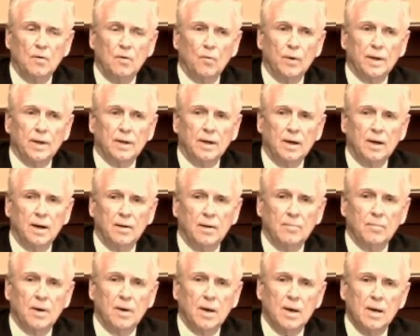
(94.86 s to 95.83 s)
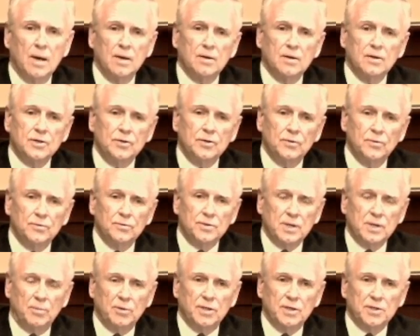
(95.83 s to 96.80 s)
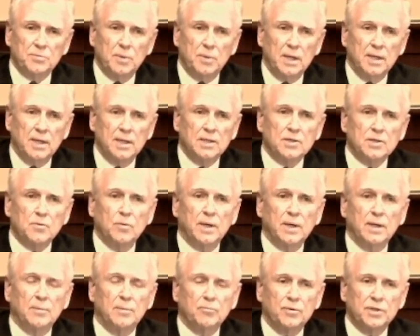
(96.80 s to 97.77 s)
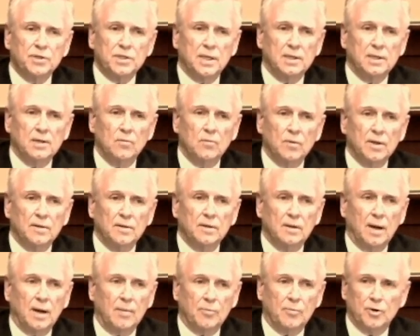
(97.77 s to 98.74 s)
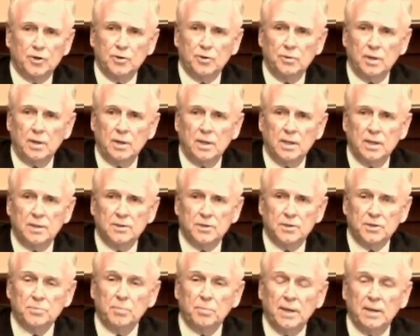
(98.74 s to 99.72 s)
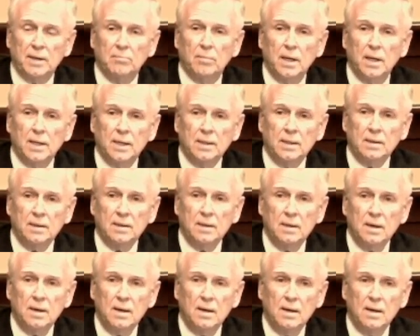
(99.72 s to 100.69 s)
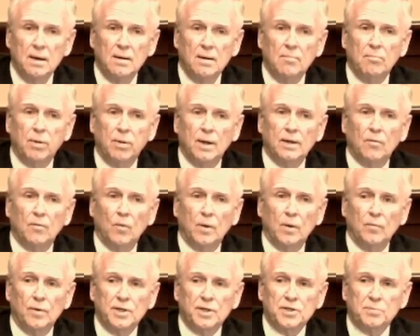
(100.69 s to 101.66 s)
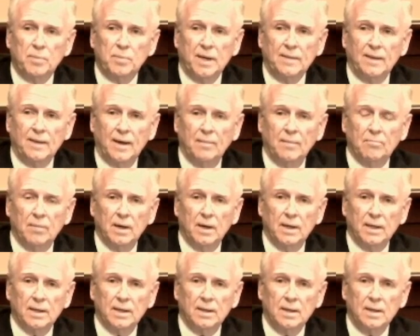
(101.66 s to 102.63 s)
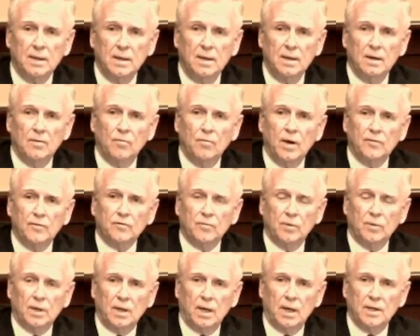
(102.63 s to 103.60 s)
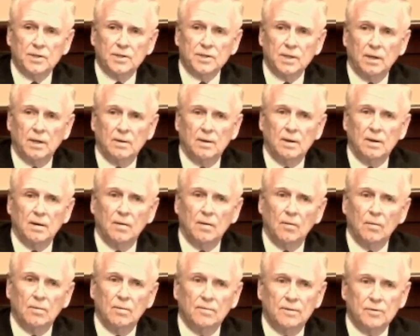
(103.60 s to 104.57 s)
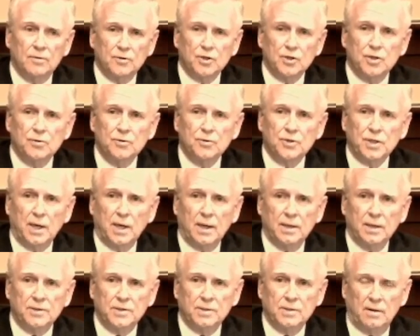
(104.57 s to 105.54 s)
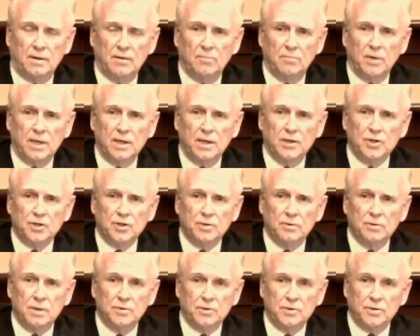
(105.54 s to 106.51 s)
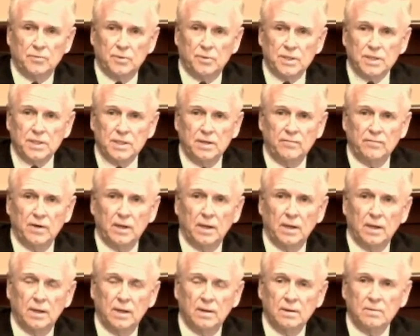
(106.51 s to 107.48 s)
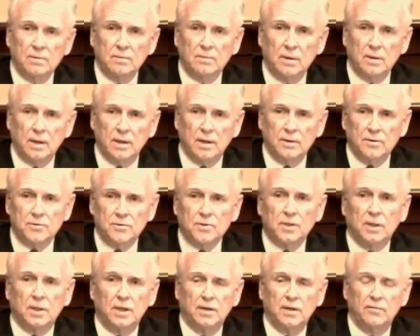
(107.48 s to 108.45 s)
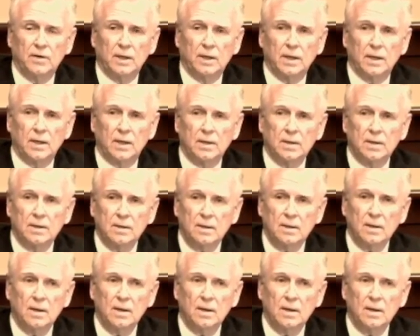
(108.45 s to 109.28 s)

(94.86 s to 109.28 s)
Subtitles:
We come to some of these meetings, we get presented with an opportunity to spend money, but when we spend that money, we have to realize that there's two sides of the money issue. There's the receiving end and there's the giving end.